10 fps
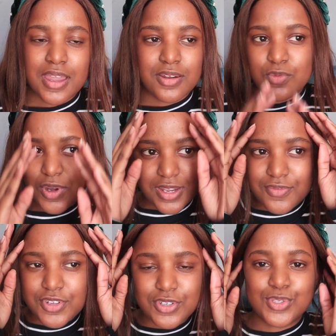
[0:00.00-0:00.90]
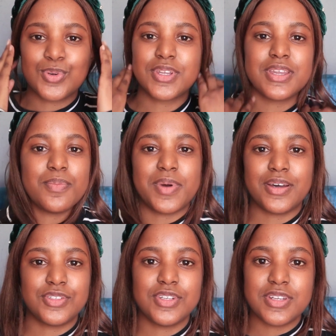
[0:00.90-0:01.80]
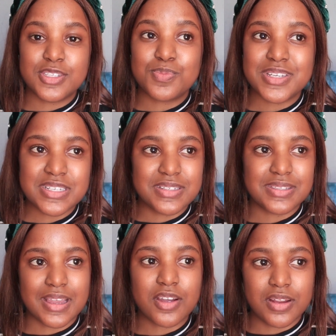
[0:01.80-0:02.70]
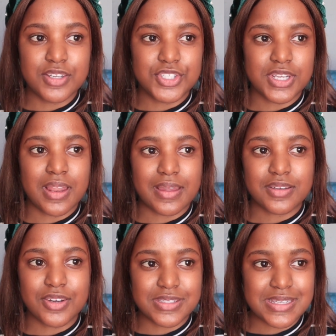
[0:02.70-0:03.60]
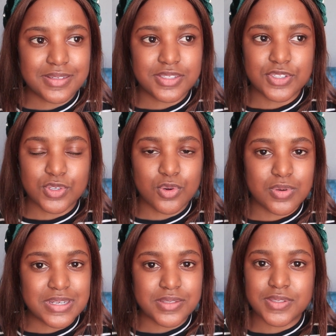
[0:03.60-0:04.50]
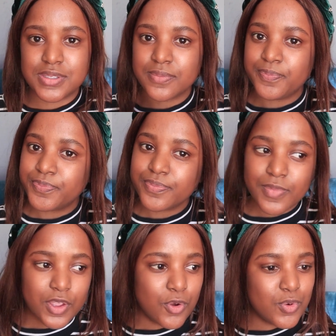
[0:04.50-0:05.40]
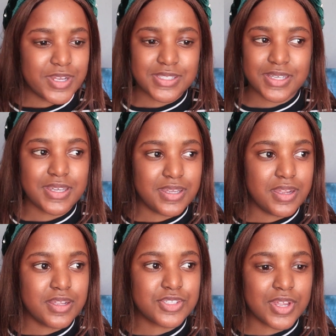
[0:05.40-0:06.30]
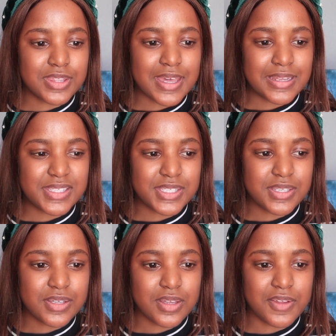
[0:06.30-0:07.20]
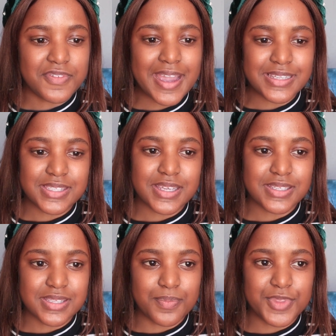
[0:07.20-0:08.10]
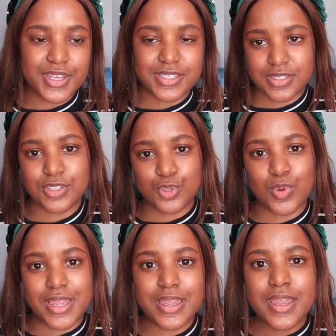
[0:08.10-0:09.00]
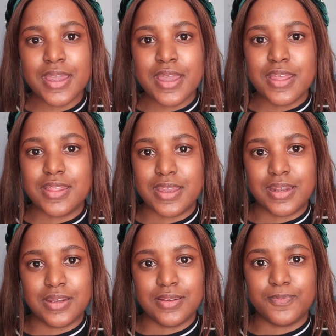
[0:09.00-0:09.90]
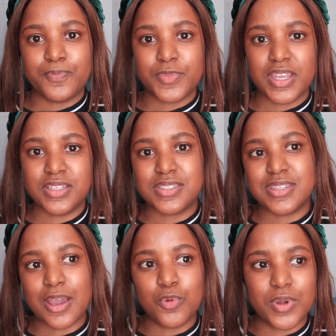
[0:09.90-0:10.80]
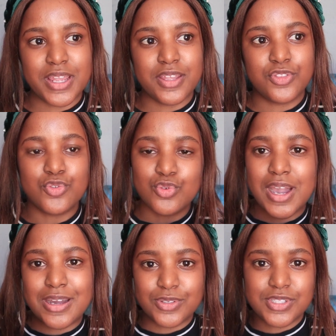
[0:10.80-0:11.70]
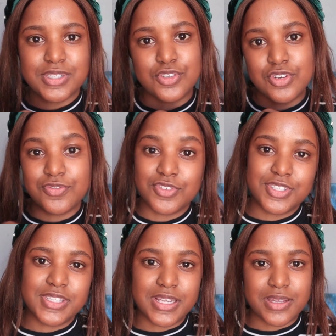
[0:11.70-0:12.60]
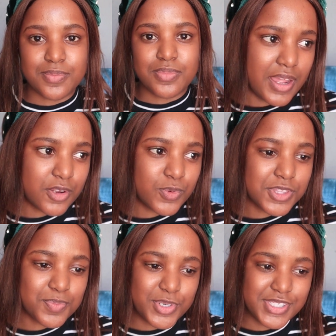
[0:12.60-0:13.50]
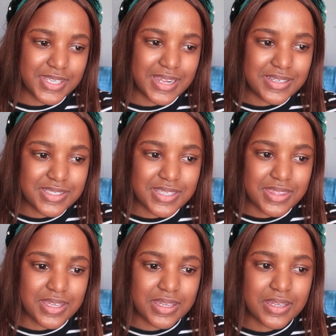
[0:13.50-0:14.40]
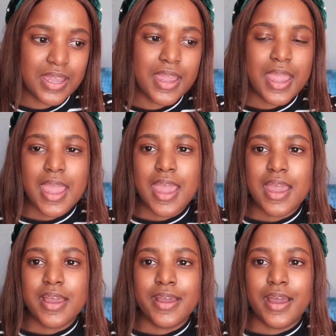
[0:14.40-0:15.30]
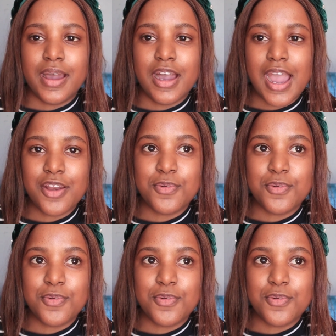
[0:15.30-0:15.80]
in whatever you're talking about, especially in psychology. Like, context is always key. It's not that if I say something is this way, then it's that way throughout universally. Like with the personality thing, I